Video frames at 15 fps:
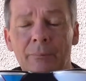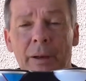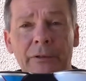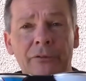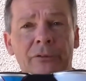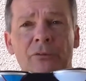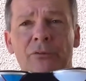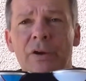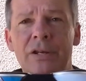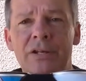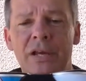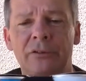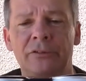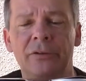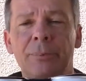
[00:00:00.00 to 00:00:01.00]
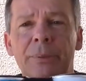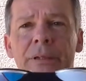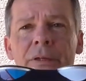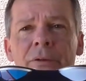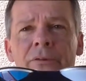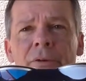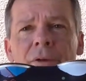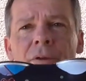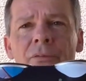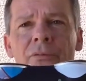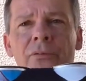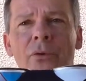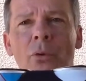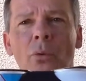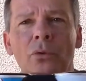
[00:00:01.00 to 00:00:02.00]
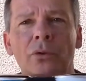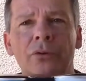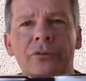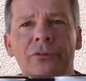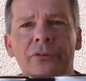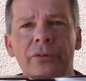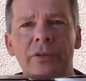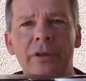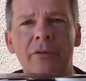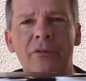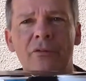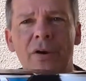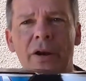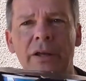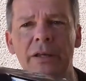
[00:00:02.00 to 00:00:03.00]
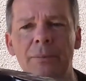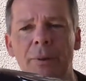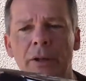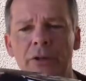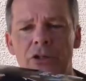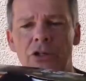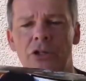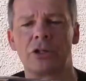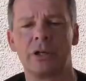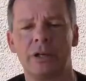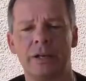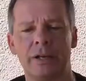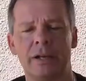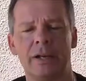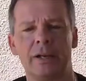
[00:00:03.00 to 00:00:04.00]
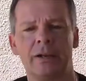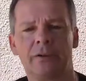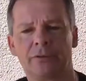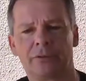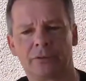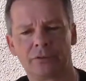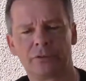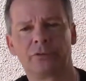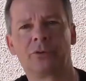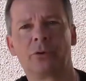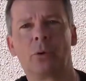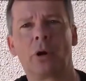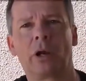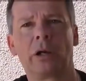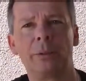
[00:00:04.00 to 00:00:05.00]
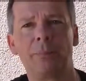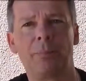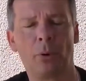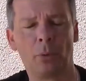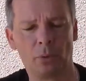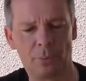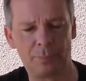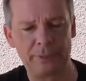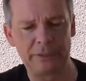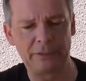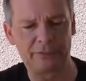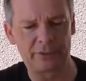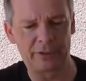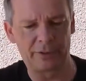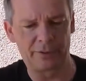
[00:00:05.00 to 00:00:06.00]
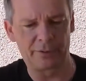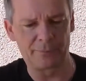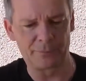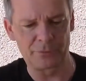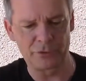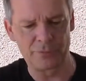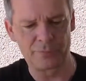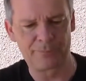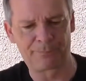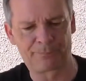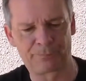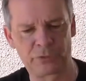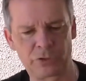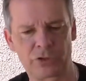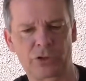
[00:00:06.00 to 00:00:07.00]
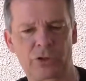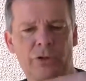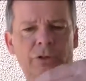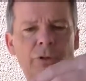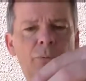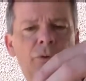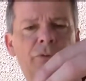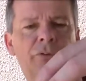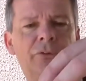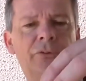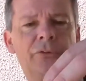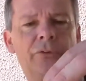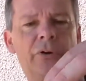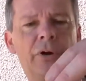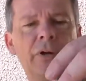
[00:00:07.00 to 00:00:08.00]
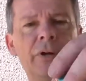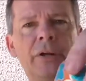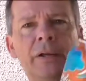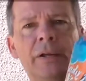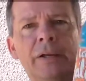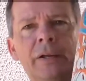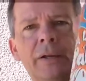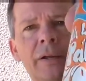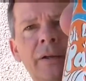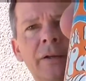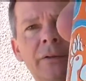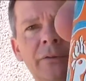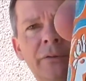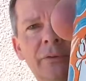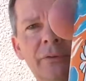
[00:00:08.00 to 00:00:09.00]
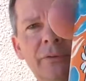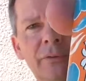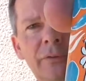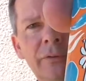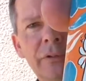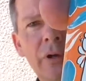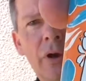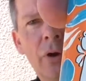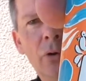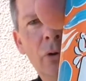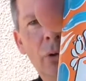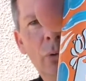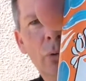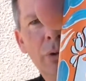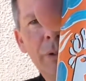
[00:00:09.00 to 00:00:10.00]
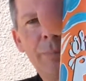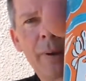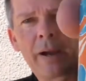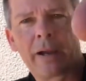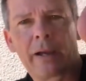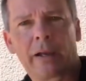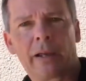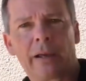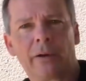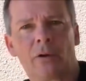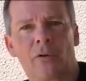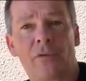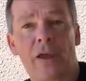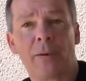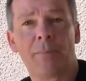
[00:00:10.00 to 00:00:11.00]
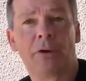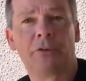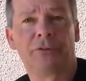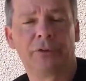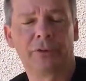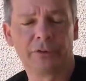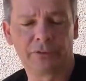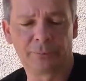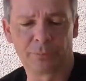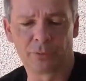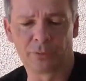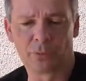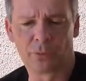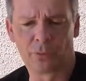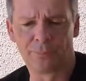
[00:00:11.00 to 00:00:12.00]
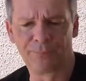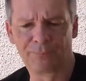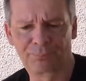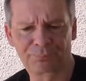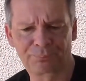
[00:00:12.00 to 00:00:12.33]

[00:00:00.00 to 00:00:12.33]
Makes some fantastic beers, and they've called this their Funky Bunch. So I'll just quickly pull the beers out and show you what's inside. So there's the Oh Lordy Pale Ale. I've had most of these before.